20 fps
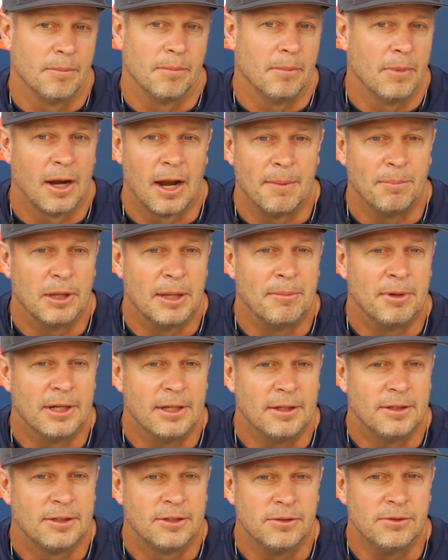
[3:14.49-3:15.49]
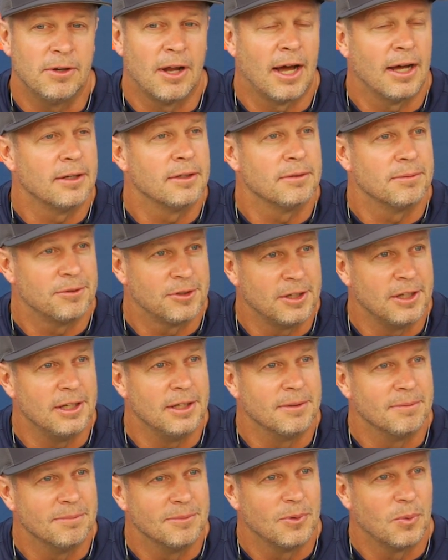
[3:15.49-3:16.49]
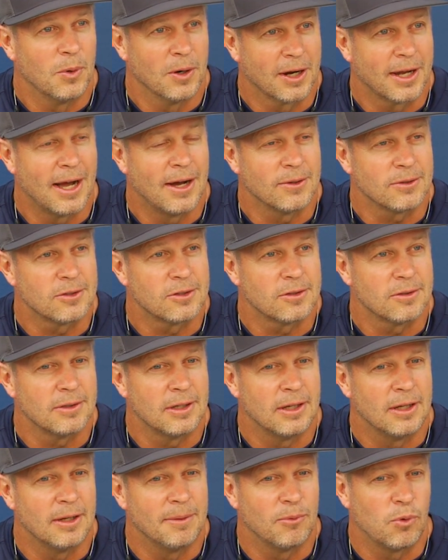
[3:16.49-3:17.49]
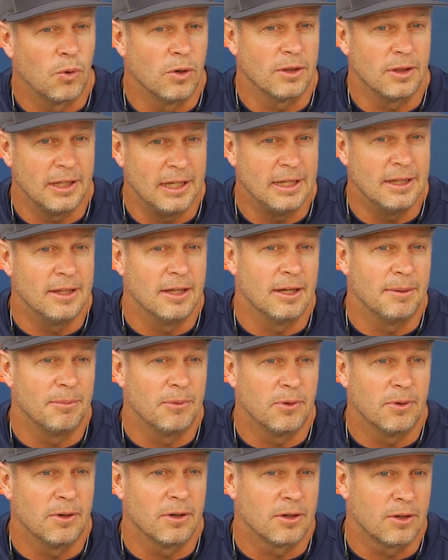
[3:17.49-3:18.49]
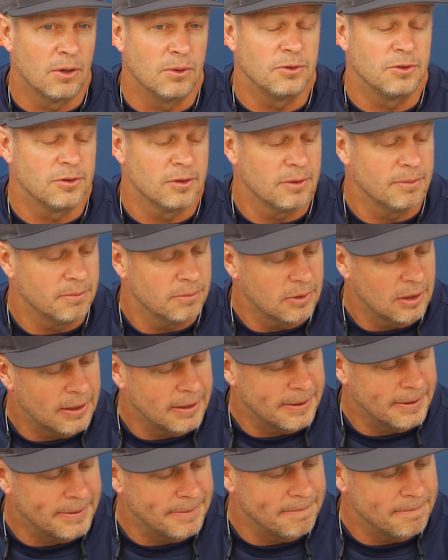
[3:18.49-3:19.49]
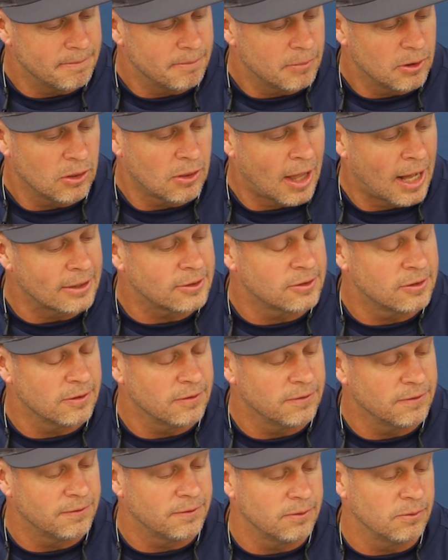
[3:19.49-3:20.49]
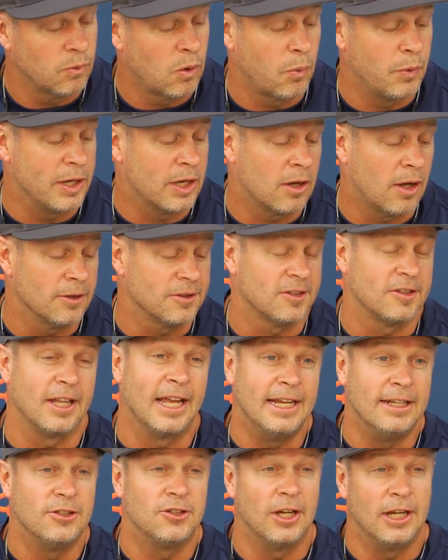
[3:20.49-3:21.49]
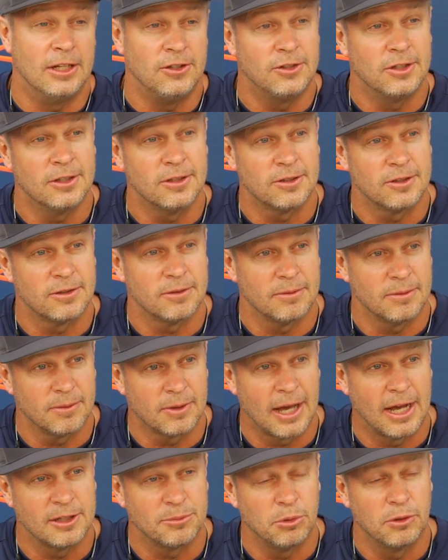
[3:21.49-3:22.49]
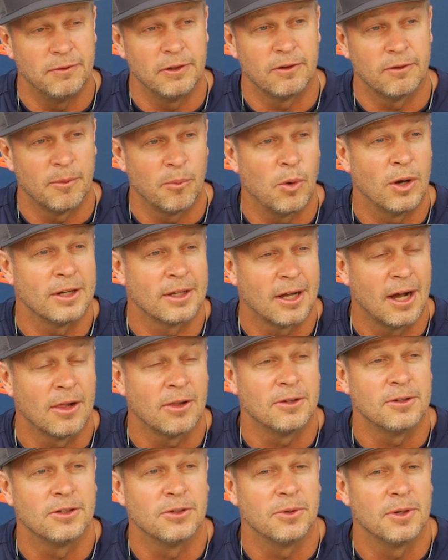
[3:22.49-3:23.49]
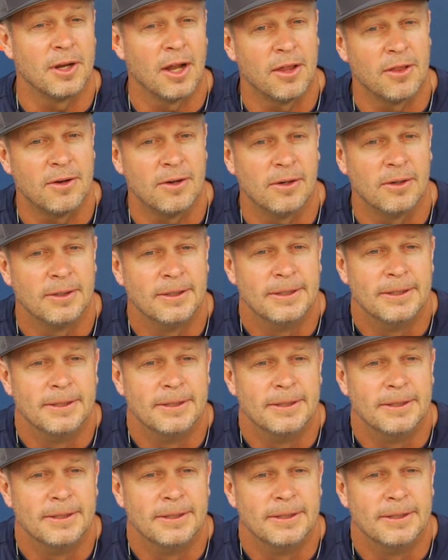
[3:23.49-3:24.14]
but I'm limited to not see workouts um, or lead them or coach them. Um, lots of what we call state changes, guys moving from one color to another.